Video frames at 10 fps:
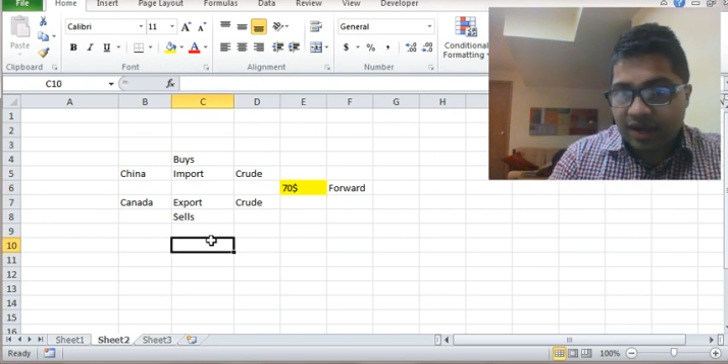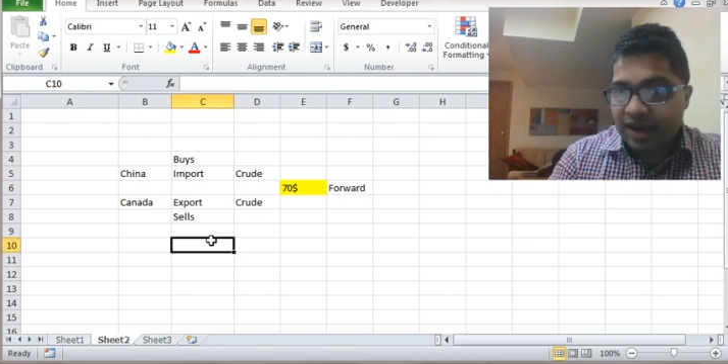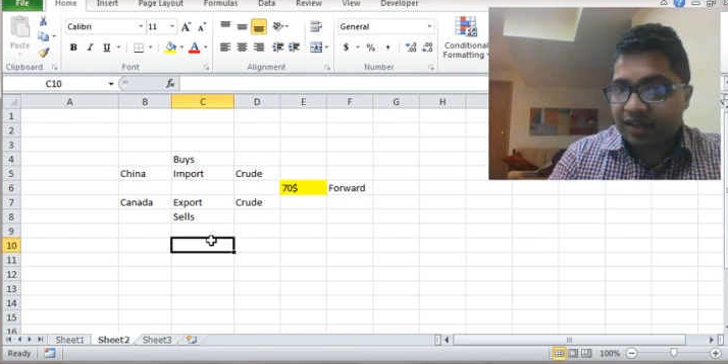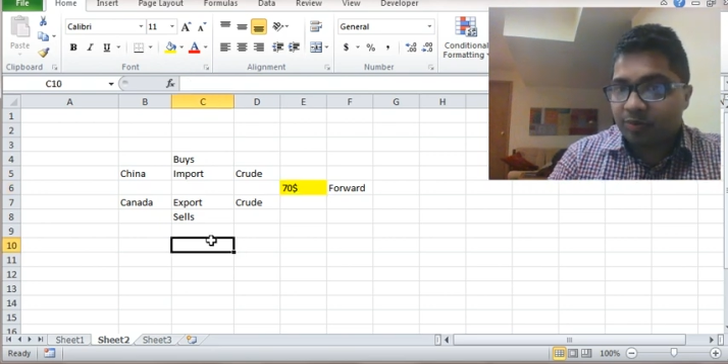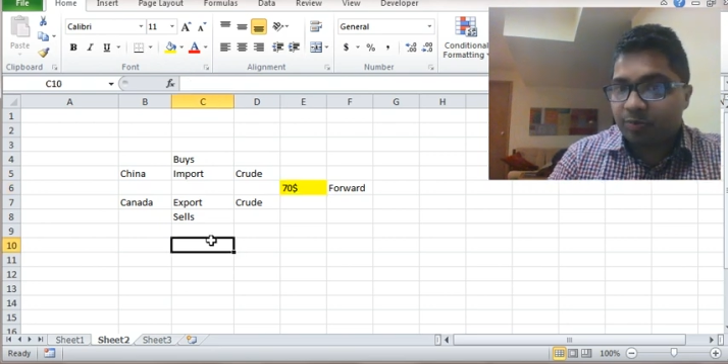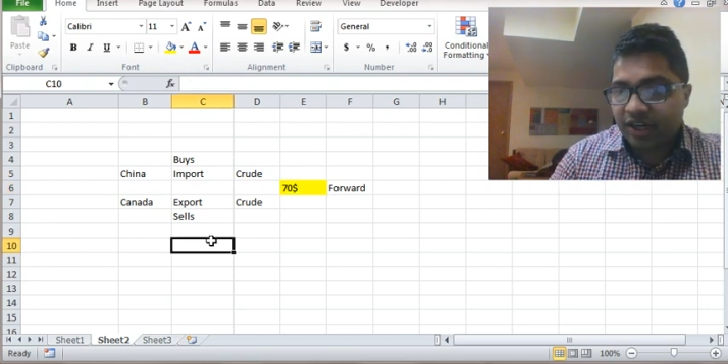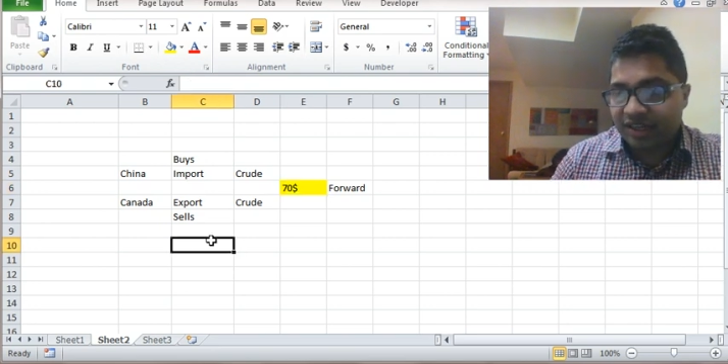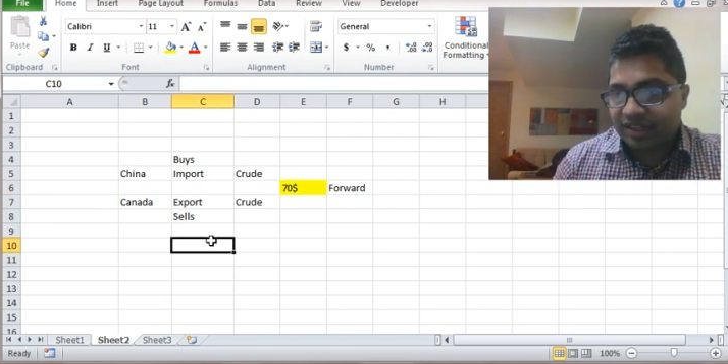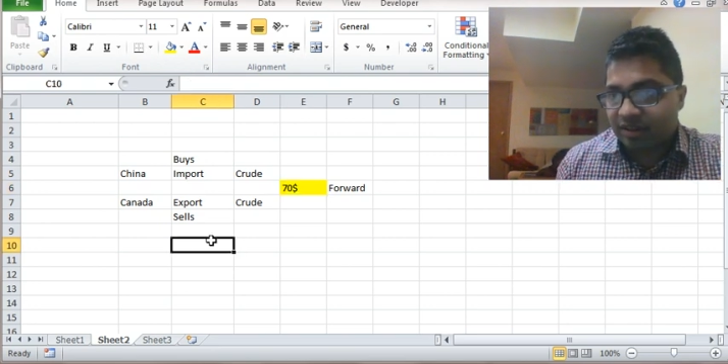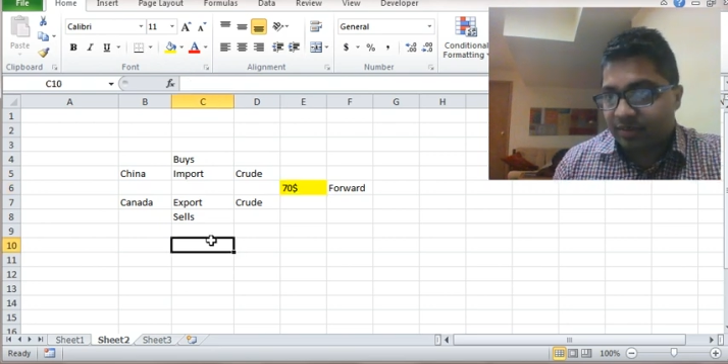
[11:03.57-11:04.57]
at a
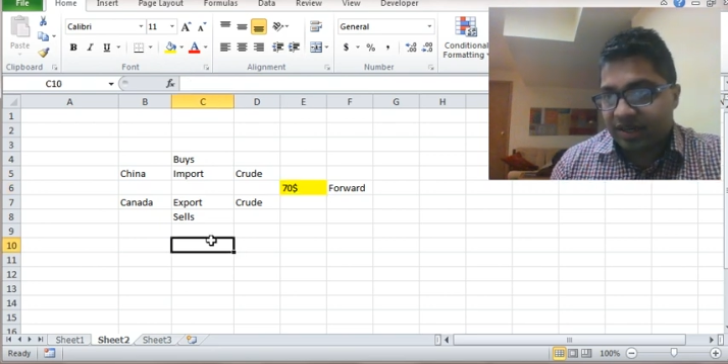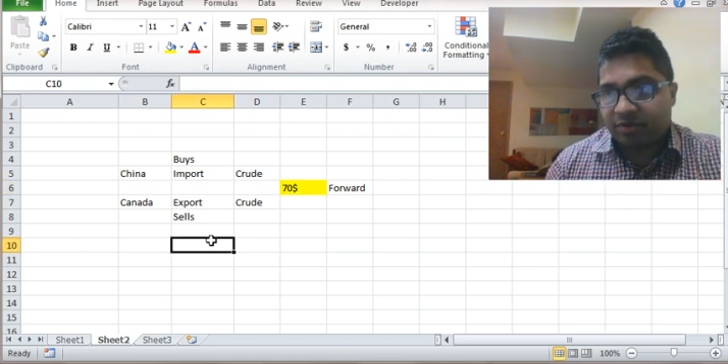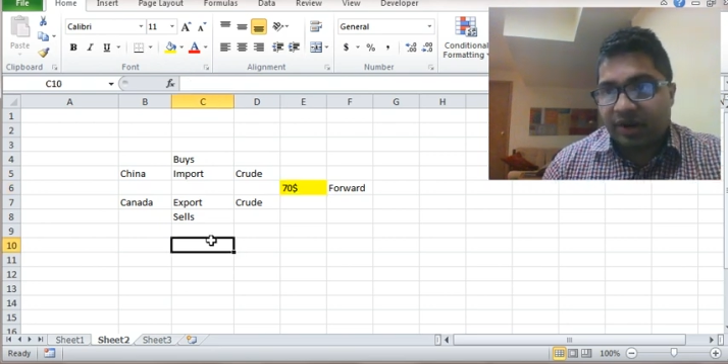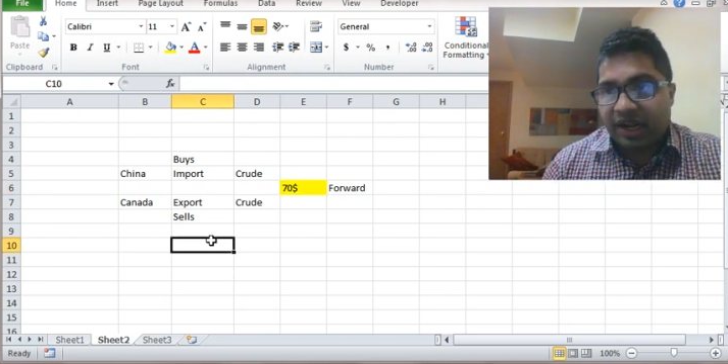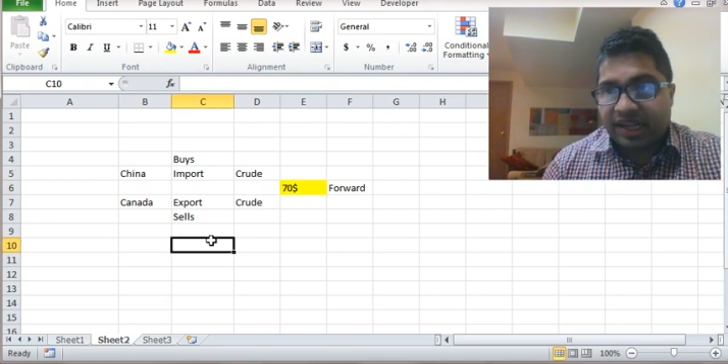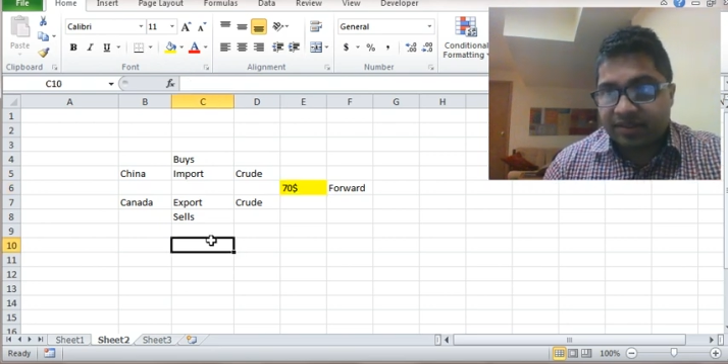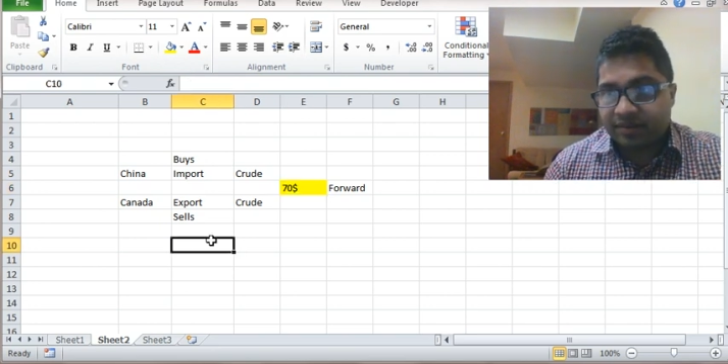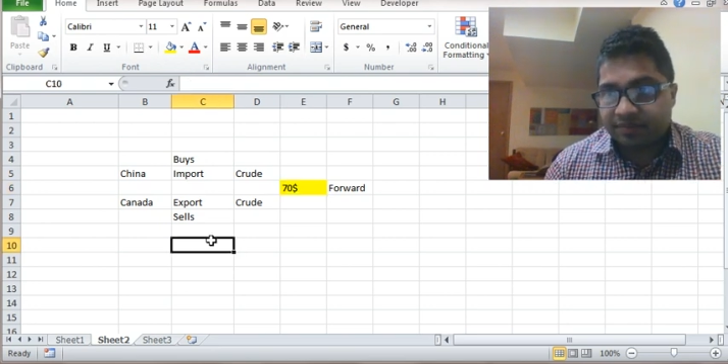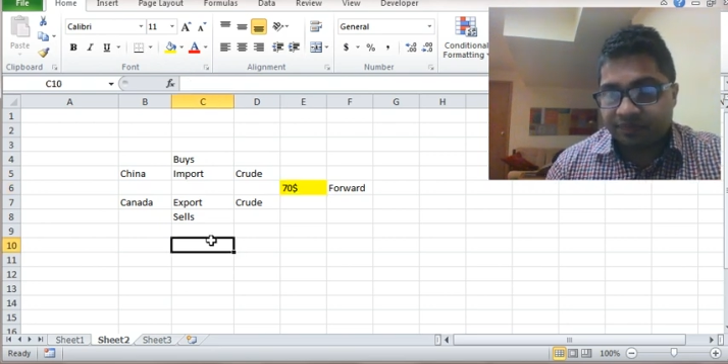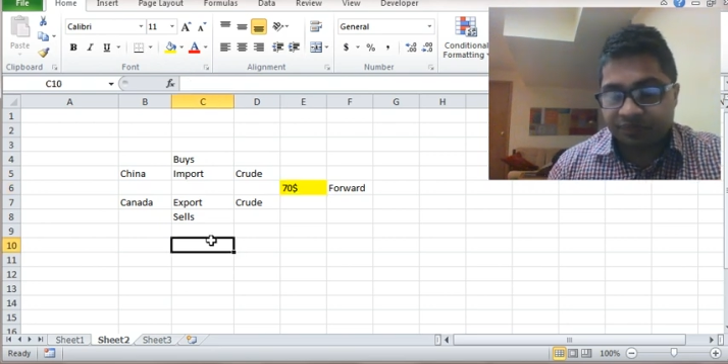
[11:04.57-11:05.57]
predetermined
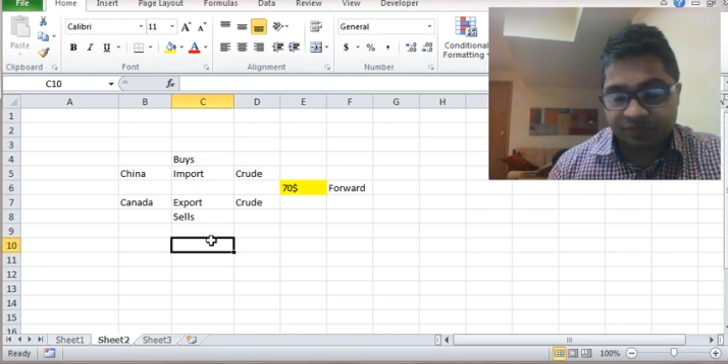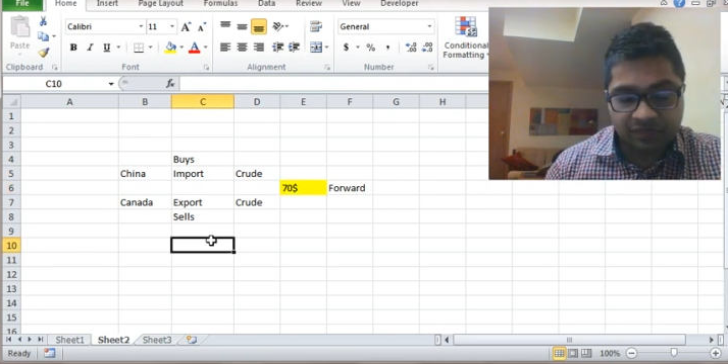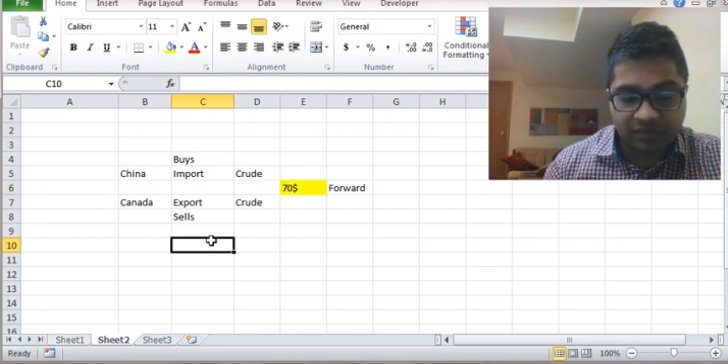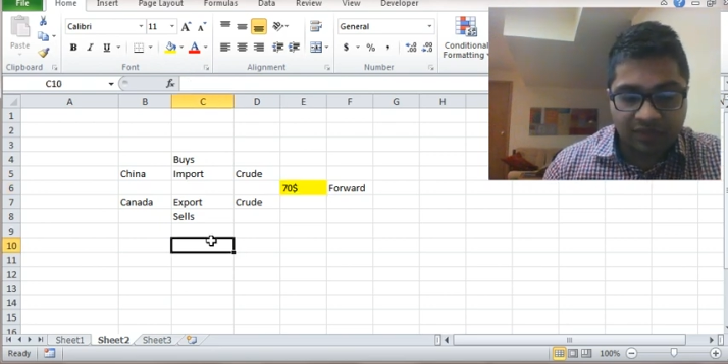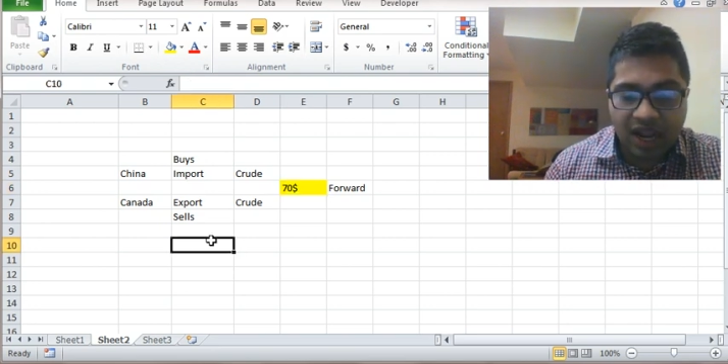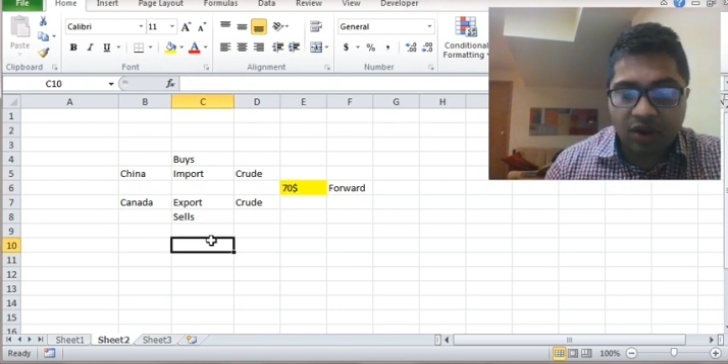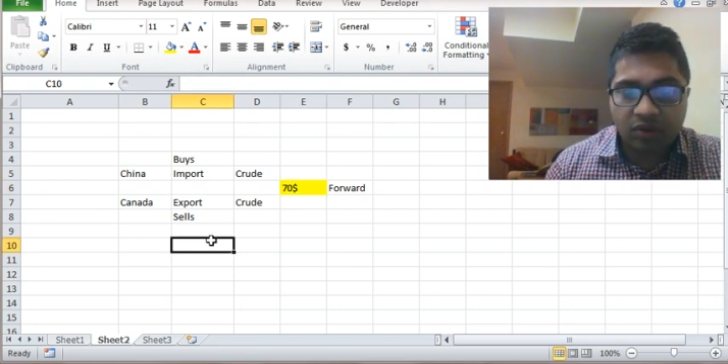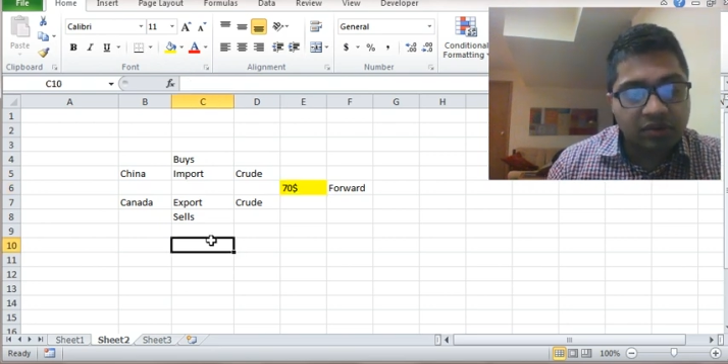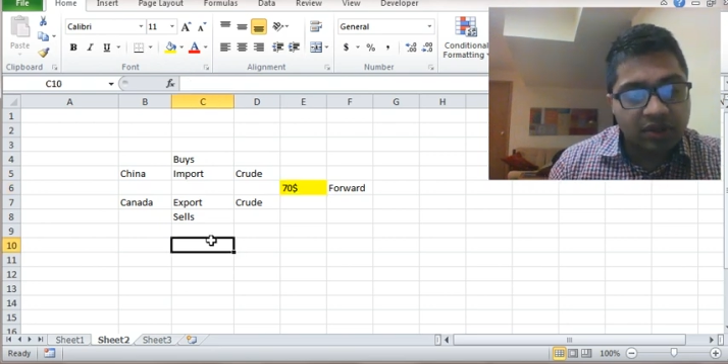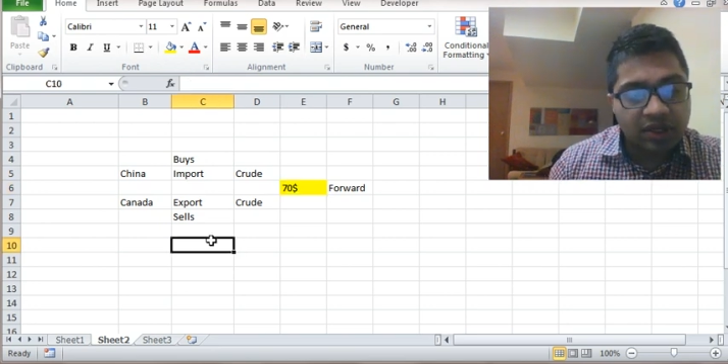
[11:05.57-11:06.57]
price. Now,